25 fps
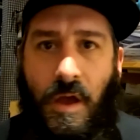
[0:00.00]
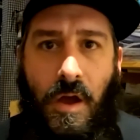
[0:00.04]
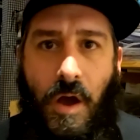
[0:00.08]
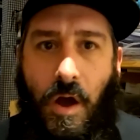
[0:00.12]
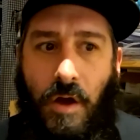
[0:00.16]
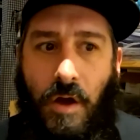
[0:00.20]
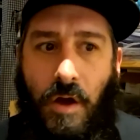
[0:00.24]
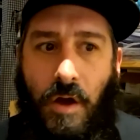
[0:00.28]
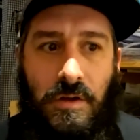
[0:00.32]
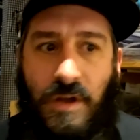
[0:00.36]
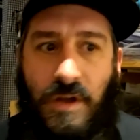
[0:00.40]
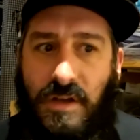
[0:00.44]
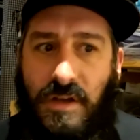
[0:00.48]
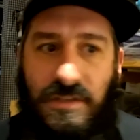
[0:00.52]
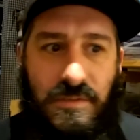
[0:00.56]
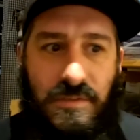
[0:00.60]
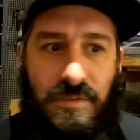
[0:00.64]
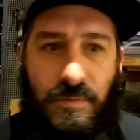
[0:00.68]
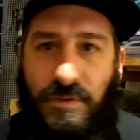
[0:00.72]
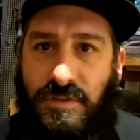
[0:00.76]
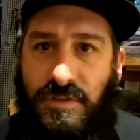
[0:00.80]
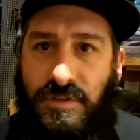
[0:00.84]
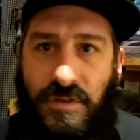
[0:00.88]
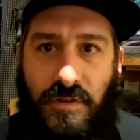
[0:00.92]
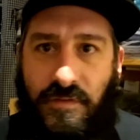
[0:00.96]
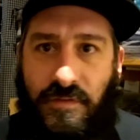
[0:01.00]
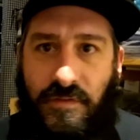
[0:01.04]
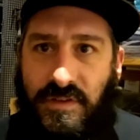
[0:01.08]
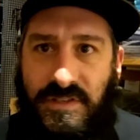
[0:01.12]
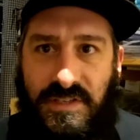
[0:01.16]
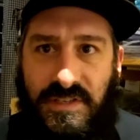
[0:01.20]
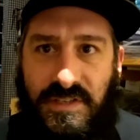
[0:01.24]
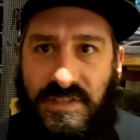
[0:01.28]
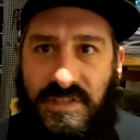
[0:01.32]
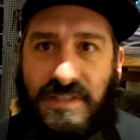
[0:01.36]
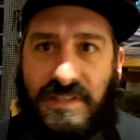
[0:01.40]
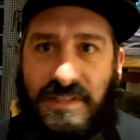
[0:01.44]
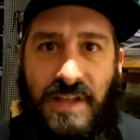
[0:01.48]
our customer service
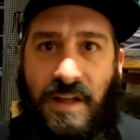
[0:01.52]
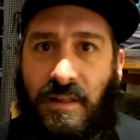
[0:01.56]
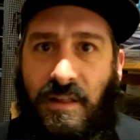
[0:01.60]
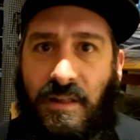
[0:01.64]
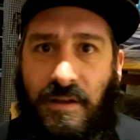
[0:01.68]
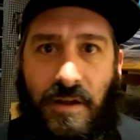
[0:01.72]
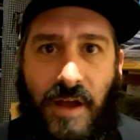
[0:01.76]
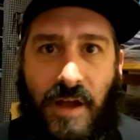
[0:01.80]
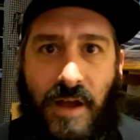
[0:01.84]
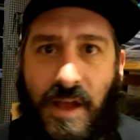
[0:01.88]
is stellar.